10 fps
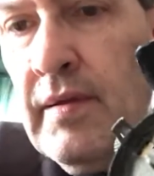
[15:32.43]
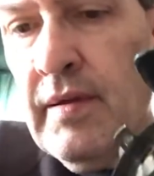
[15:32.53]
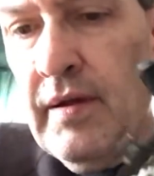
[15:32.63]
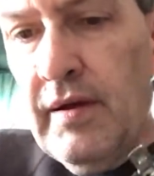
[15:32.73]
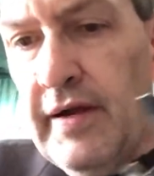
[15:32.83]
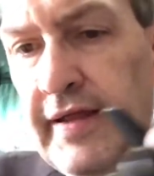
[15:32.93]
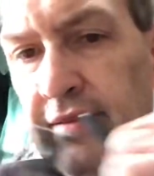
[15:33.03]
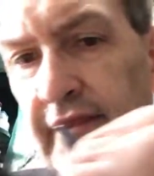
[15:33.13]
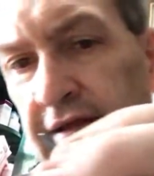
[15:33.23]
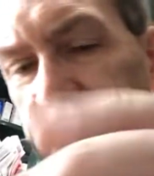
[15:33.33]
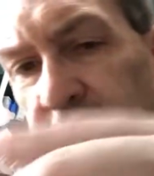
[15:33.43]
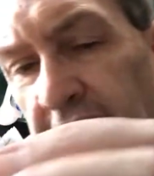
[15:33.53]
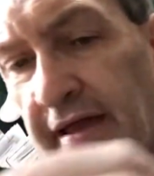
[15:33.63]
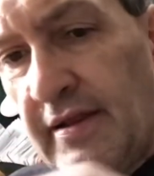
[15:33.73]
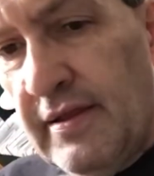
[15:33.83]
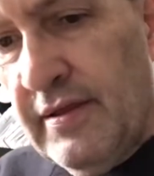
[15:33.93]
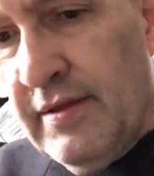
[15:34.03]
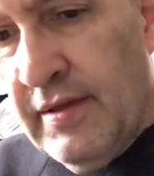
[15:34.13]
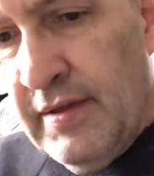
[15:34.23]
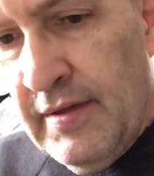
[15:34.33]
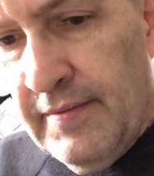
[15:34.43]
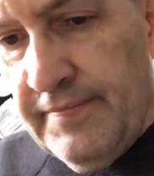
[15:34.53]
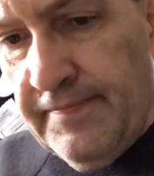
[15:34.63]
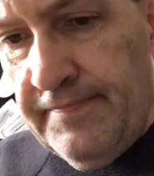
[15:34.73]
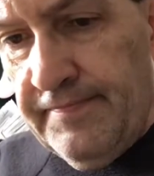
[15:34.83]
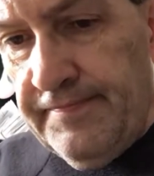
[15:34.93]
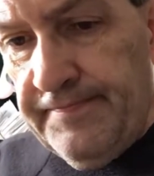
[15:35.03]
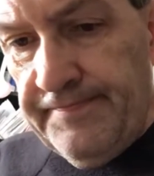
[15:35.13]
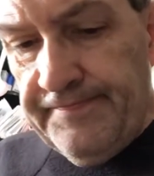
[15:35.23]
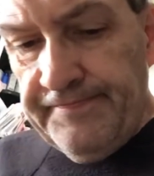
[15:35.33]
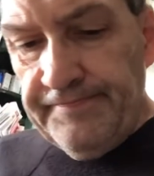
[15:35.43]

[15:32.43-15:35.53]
All right, that's that. The